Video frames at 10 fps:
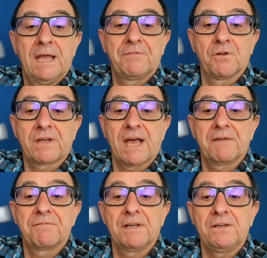if you look
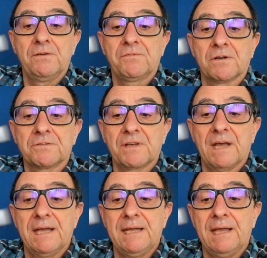carefully, you've got
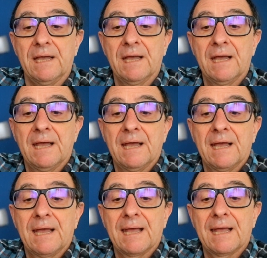a
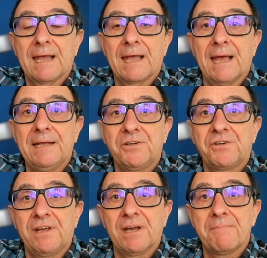
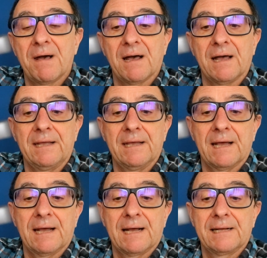HDMI
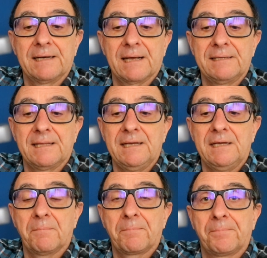and a
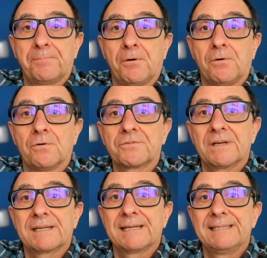D
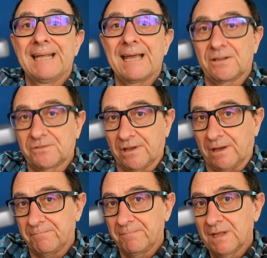port
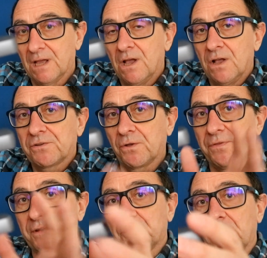connector. So
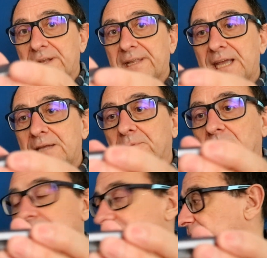this will
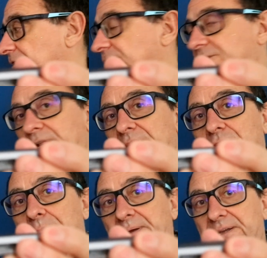enable you to connect
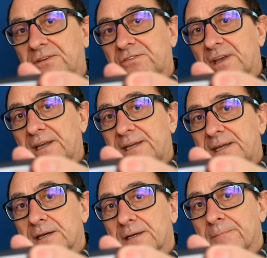your
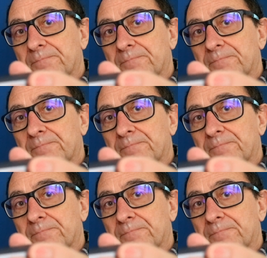PC